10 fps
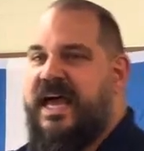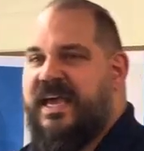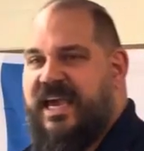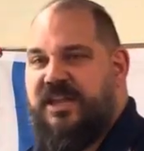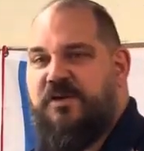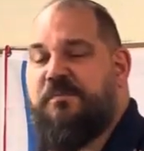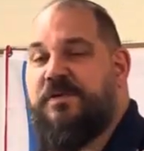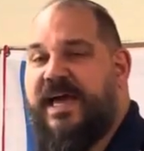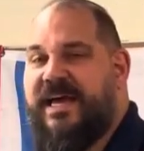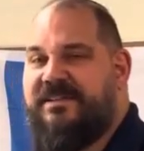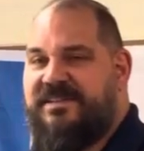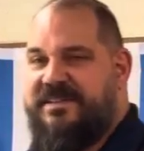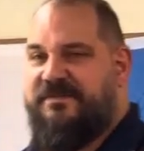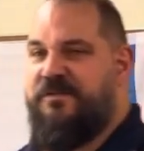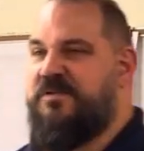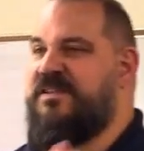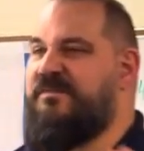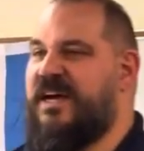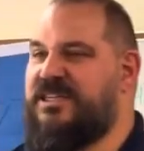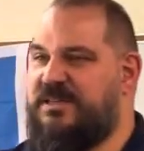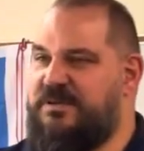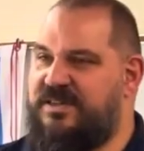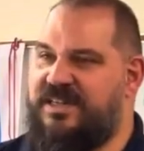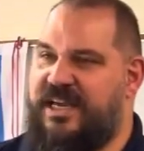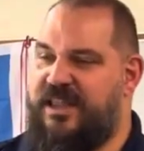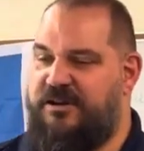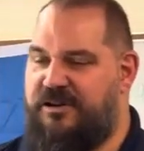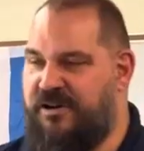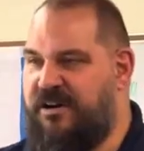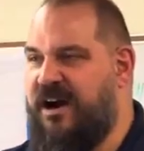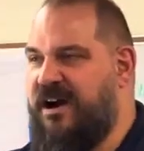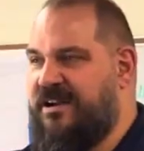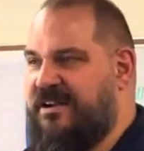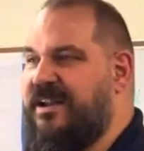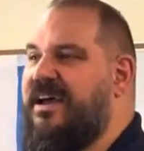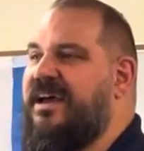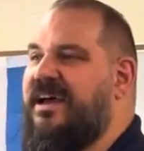Can you plant fruits and vegetables together in your garden,